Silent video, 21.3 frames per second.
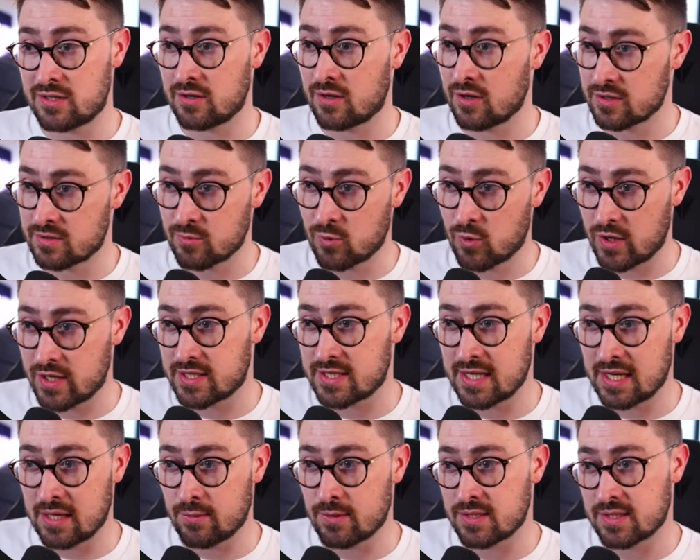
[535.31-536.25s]
You've got some quite
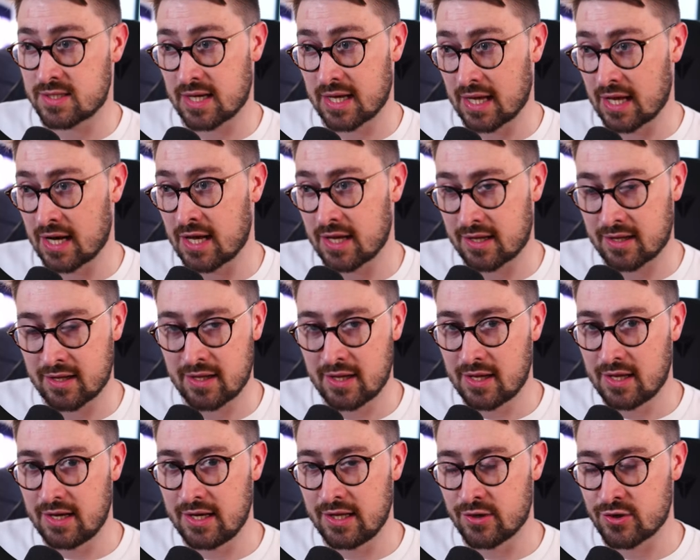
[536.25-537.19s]
silly ones in here, like
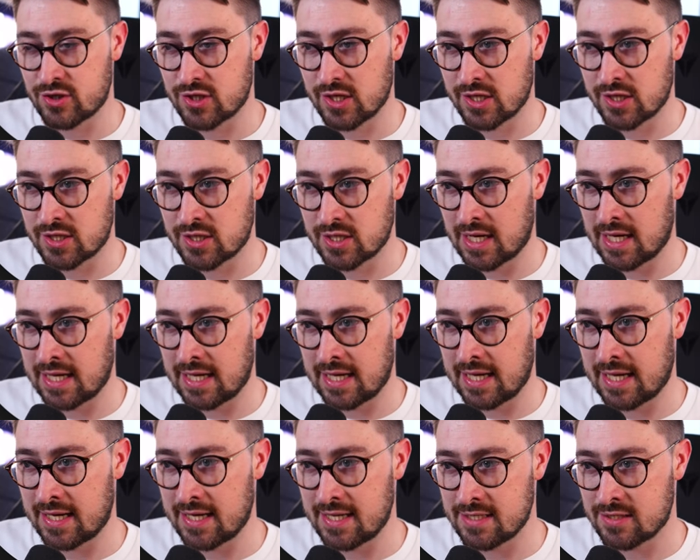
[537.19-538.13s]
Leon Judge, and
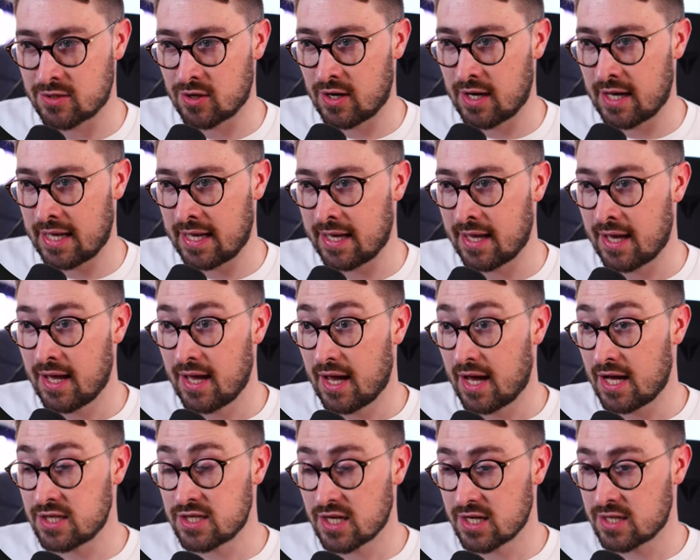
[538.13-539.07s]
he's got a
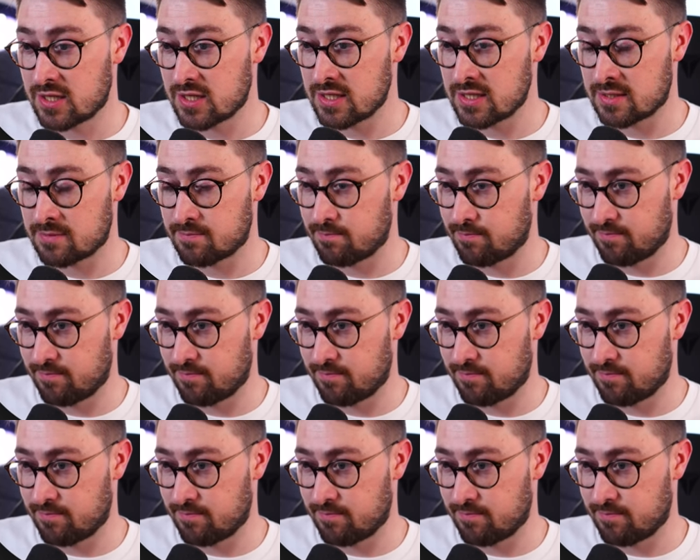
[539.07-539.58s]
judge's